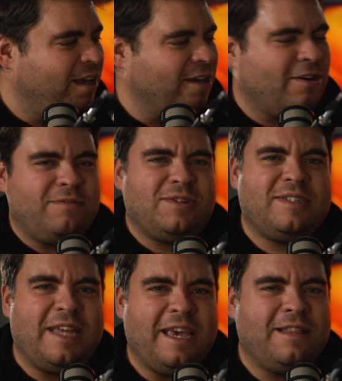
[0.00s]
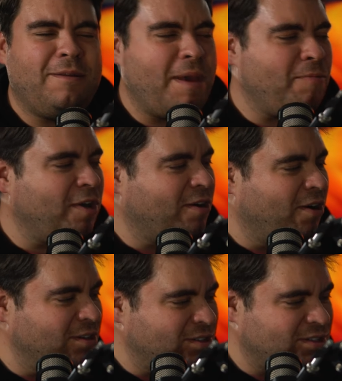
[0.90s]
I could have just taken the memory
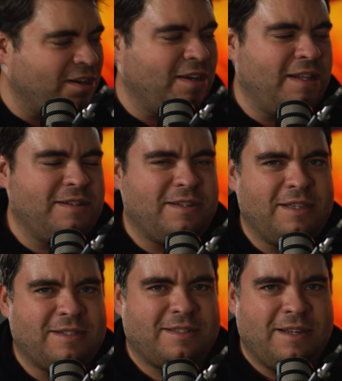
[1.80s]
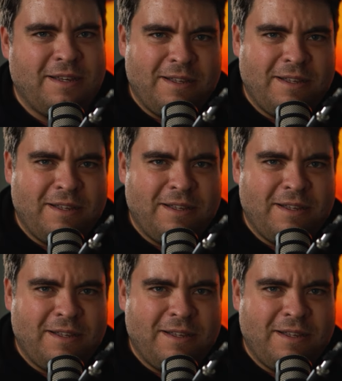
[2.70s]
card, stuck it into this